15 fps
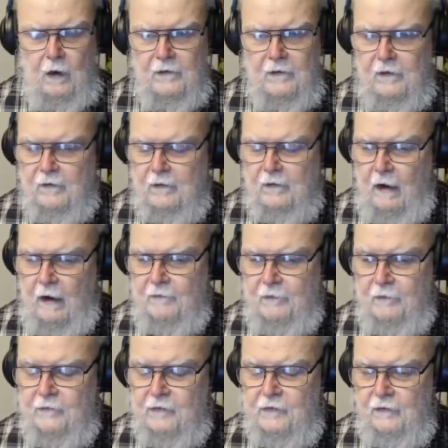toss this out
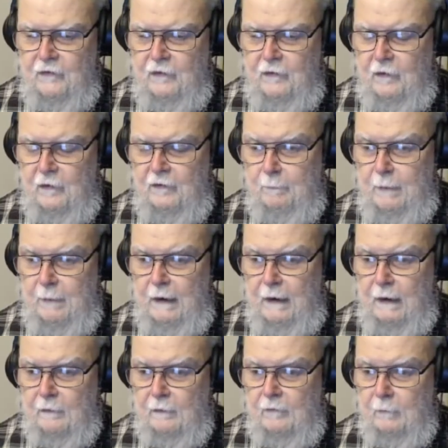for just this
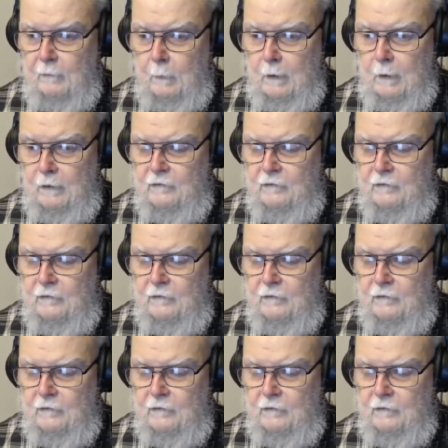bit because